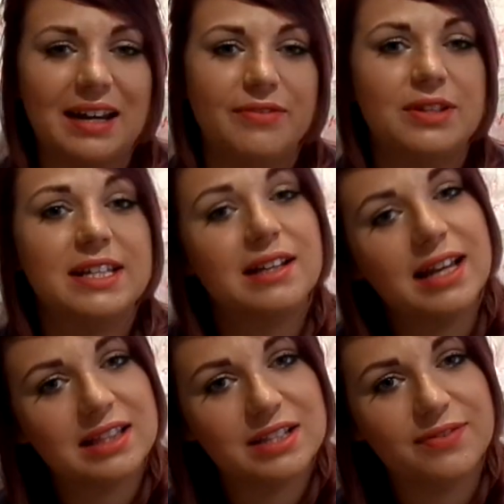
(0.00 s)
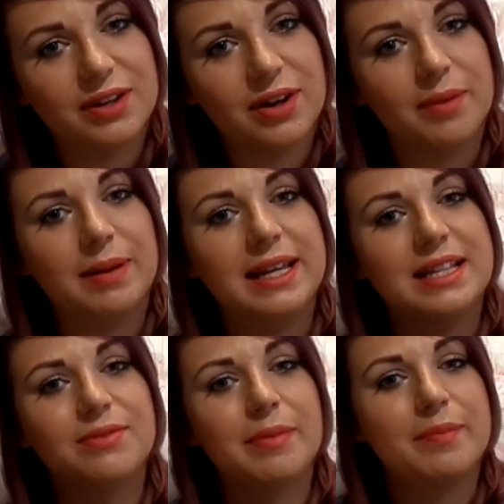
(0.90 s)
If you did like this video,
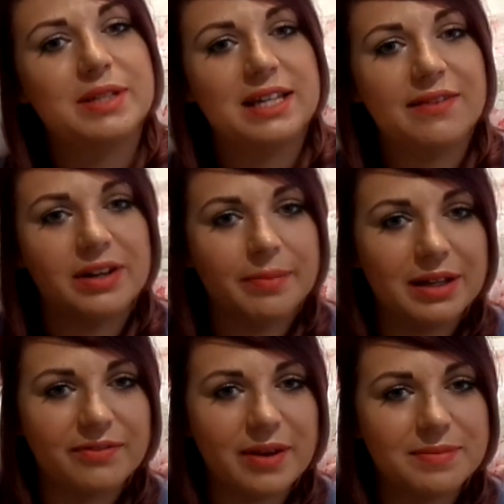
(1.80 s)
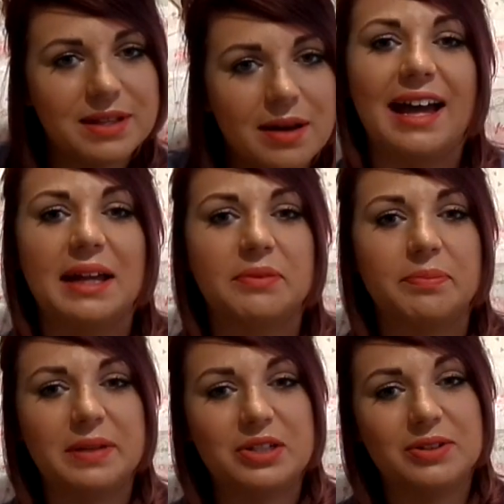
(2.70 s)
please remember to give it a big thumbs up and
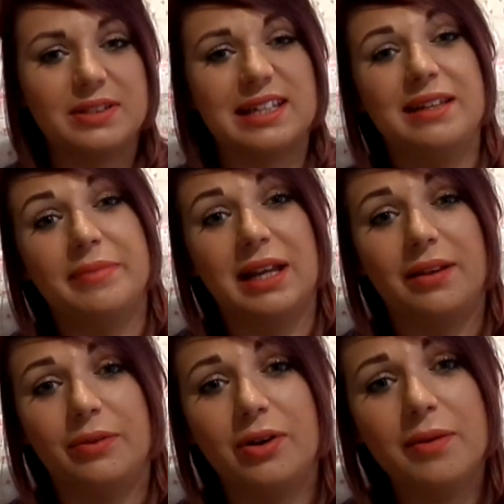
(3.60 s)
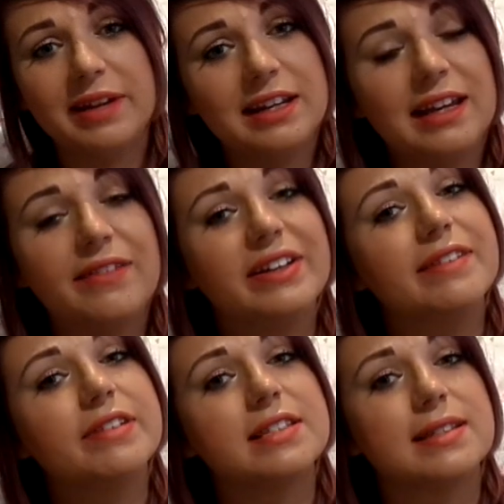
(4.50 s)
be sure to leave me a little comment, even
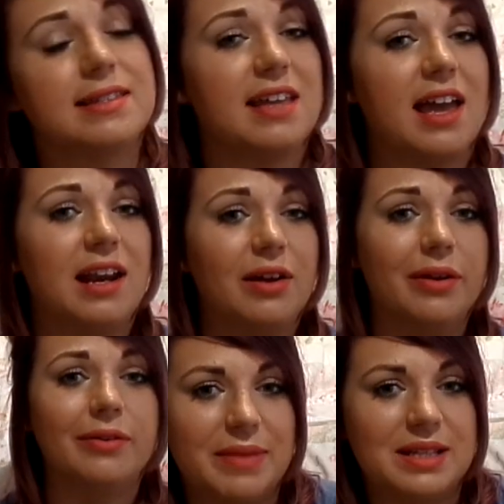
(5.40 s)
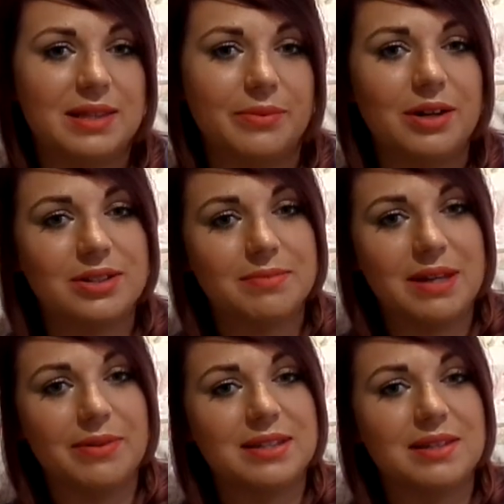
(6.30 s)
if it's to say hello. It means the world to me
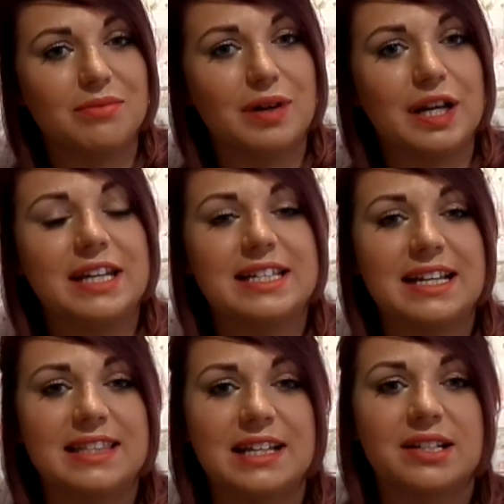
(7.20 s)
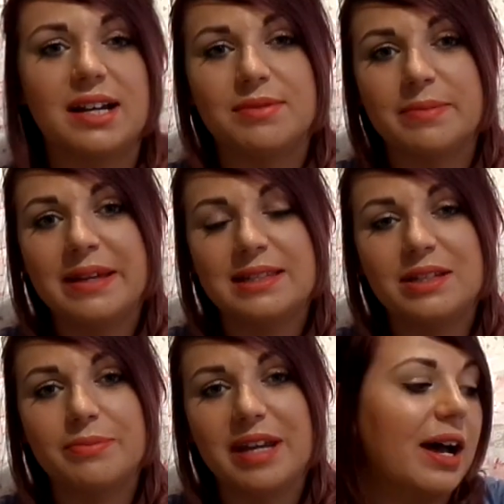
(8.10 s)
when someone takes their time to message
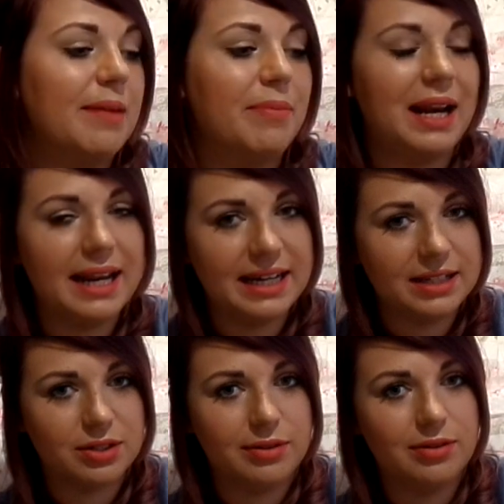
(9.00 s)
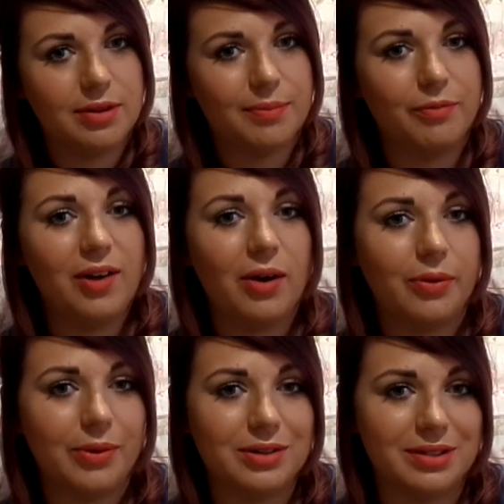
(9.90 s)
me. I'm planning to vlog
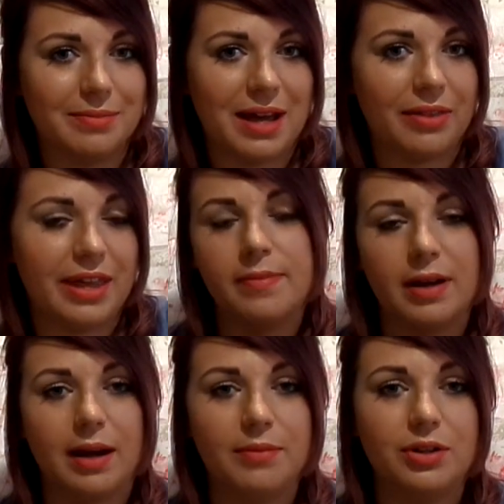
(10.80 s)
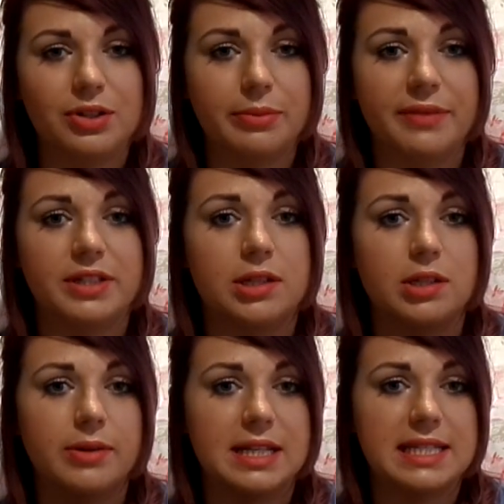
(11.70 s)
whilst I'm out there. I'm not sure whether to
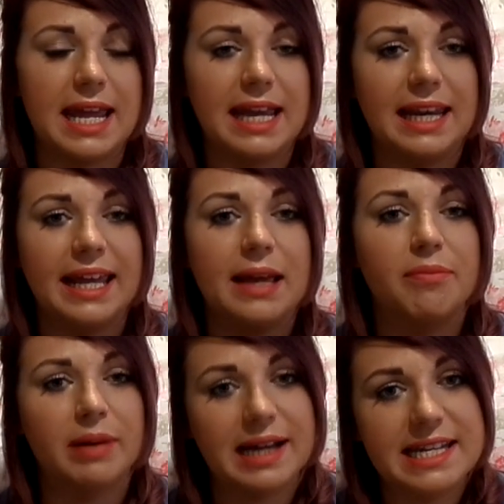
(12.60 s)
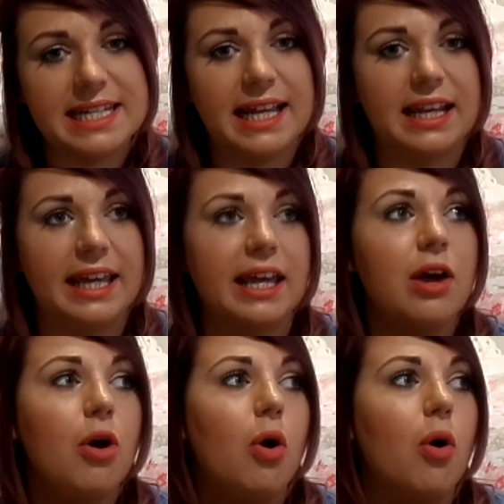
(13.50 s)
do it daily, bi-daily
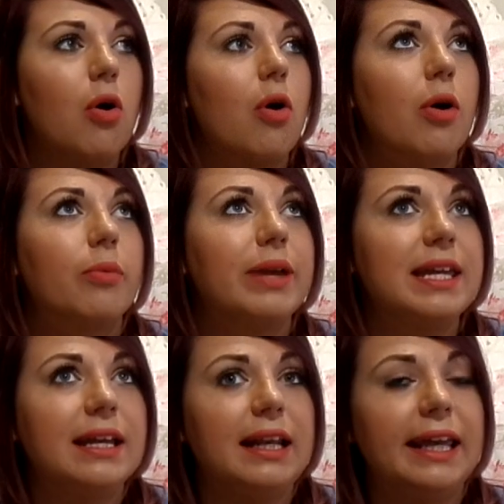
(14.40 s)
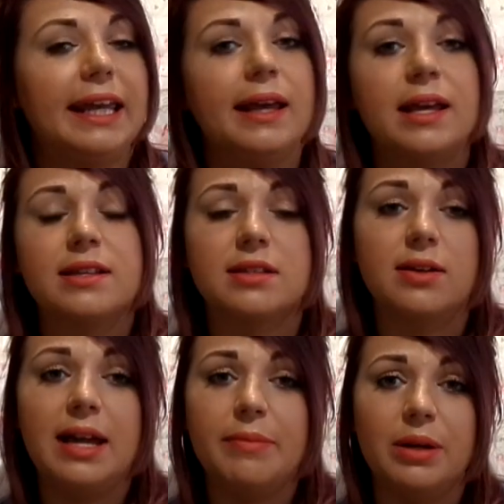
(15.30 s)
or weekly, so
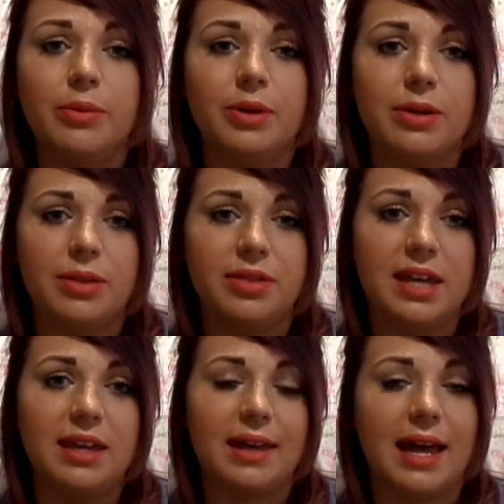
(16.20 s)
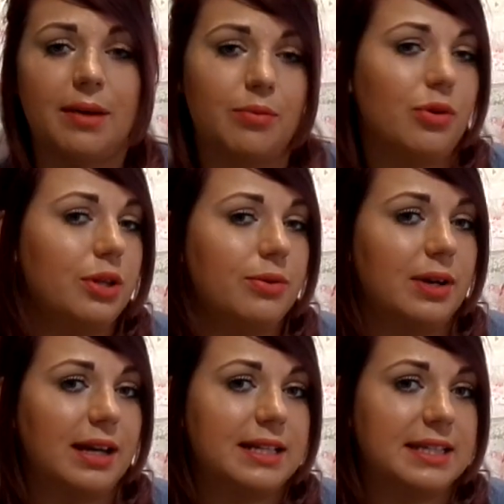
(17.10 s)
let me know what you think and what you would
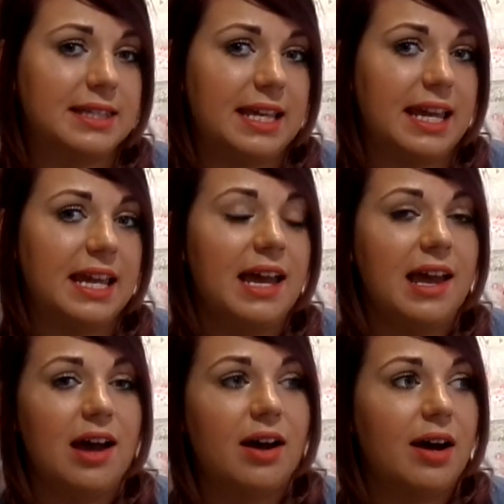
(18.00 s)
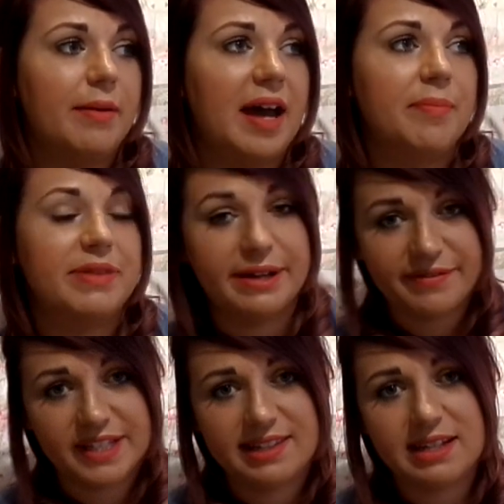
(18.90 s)
like to see. I am there for
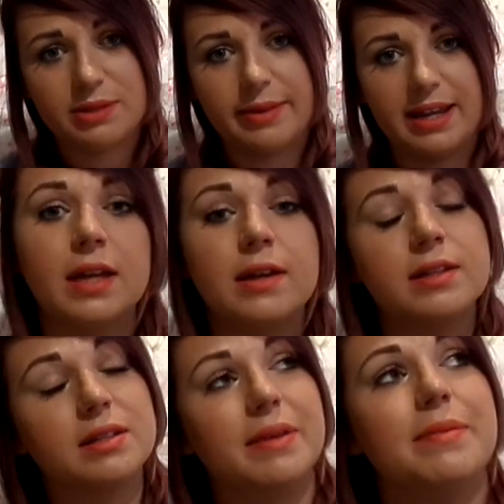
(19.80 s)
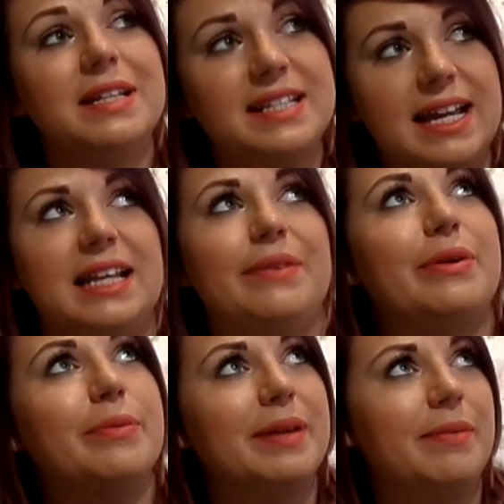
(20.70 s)
6 weeks, so maybe daily will
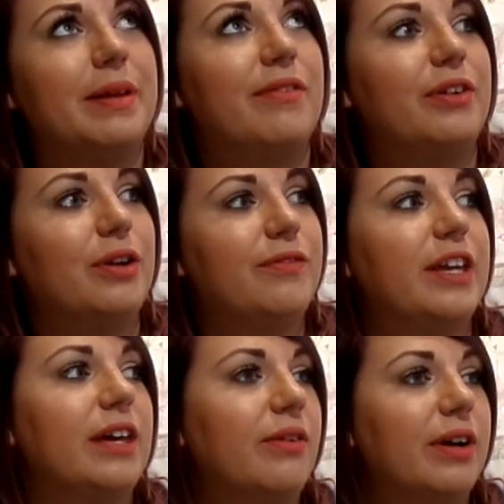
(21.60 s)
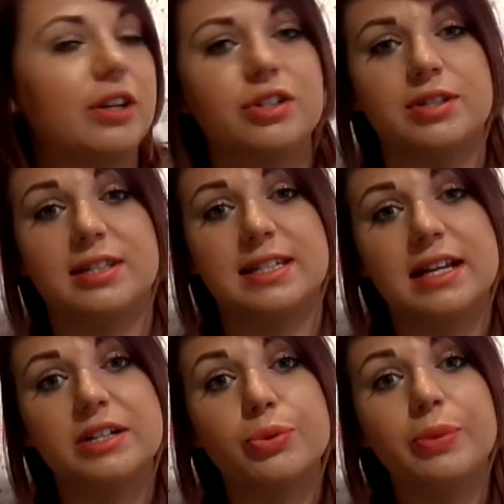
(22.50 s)
be a bit of an overkill and I just stick
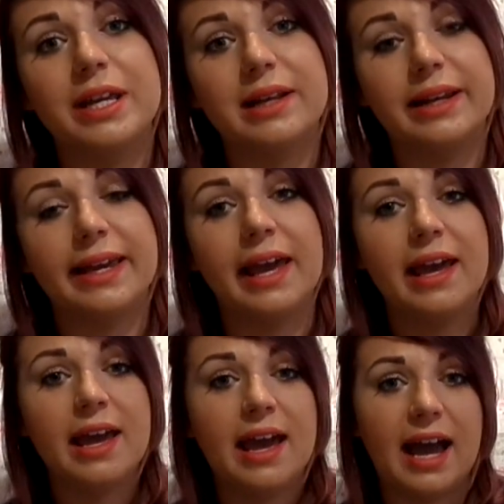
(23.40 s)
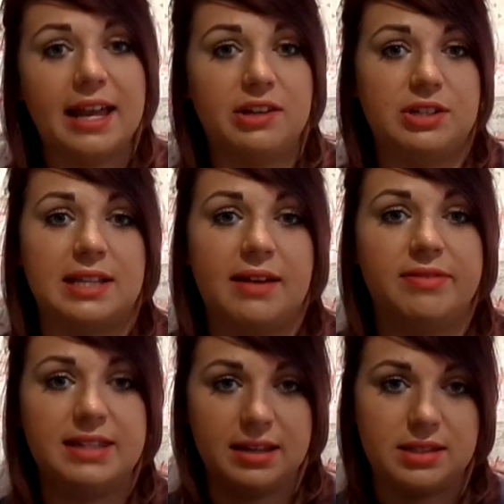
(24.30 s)
to weekly and just have
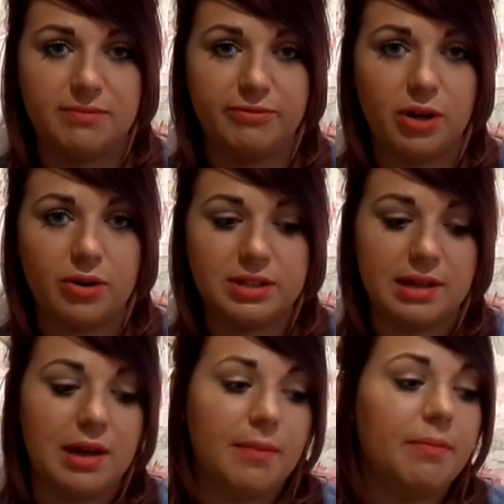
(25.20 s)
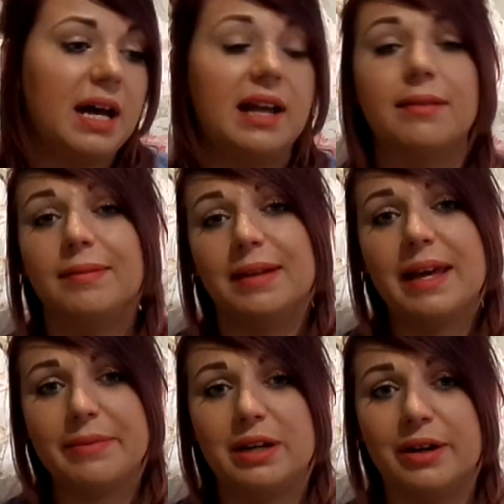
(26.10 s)
6 vlogs, but let
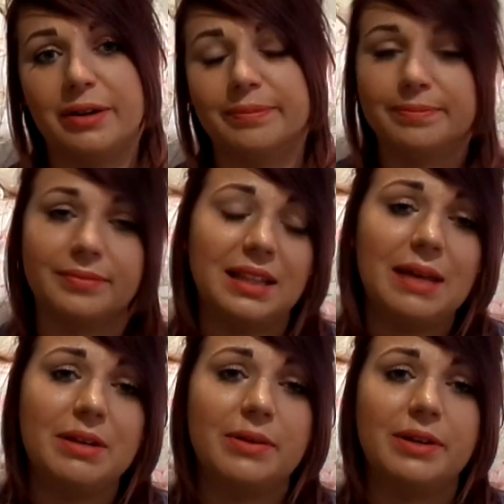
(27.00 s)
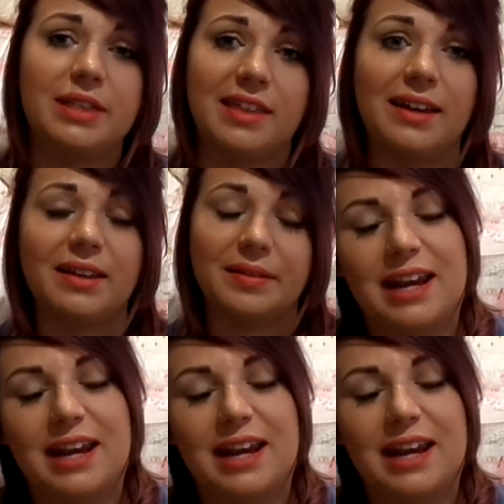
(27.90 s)
me know what you think.